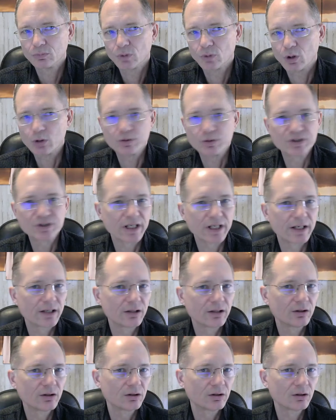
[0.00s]
Who said
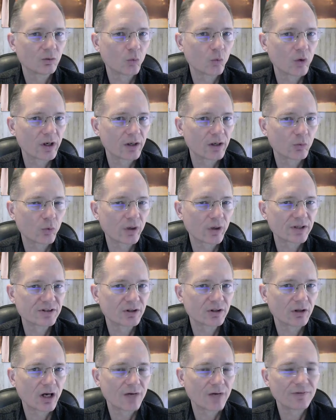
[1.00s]
it? What is
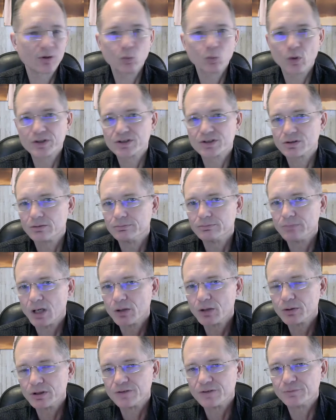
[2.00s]
their life? And what's the
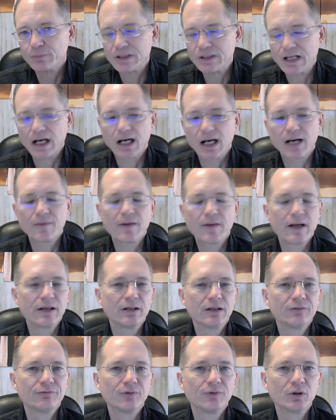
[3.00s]
motive behind that
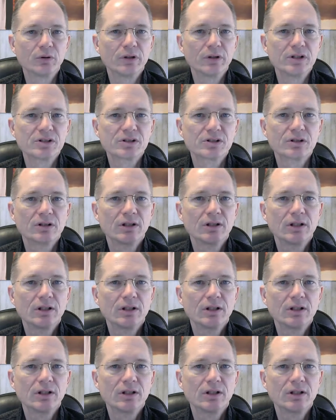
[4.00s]
influence?